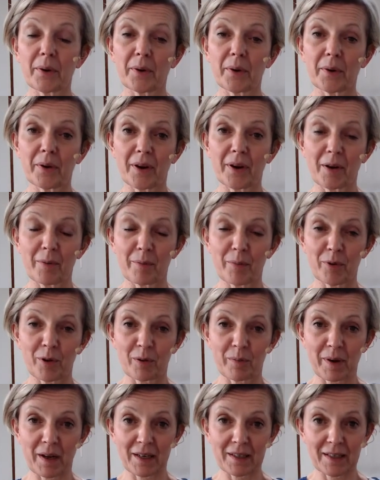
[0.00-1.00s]
and pull
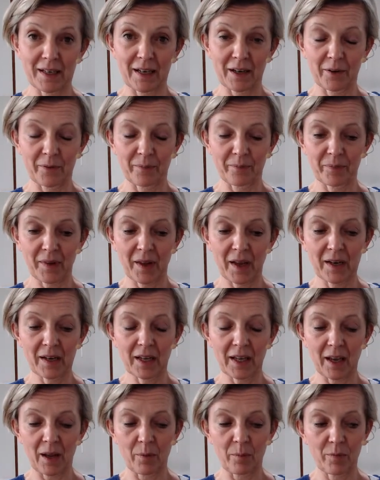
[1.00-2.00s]
back down. And
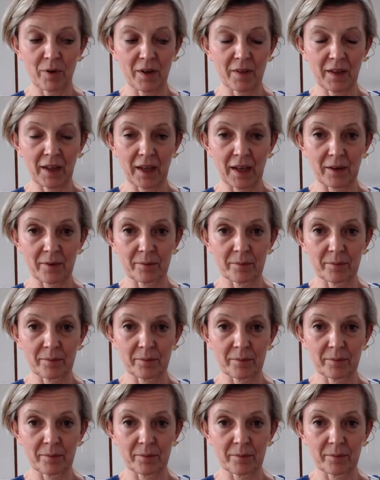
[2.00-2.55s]
again, breathing in.